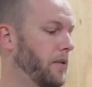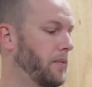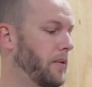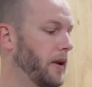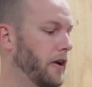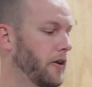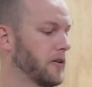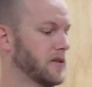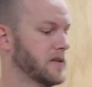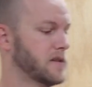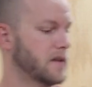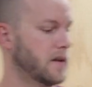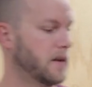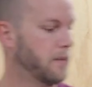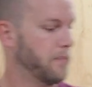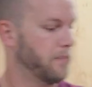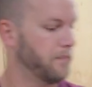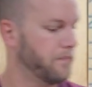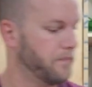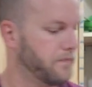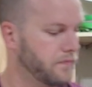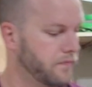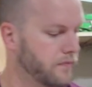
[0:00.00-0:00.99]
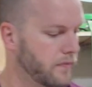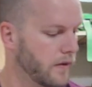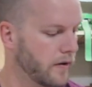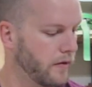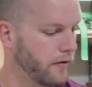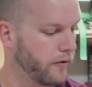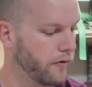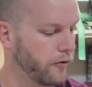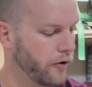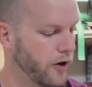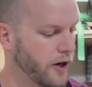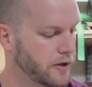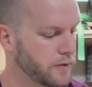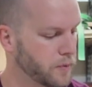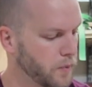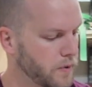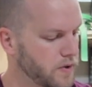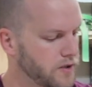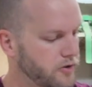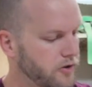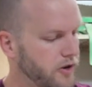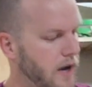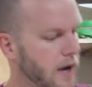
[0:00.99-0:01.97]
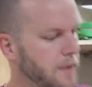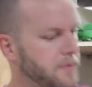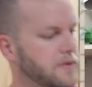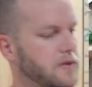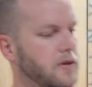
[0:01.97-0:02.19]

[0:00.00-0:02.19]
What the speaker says: Here are some fresh wood scraps.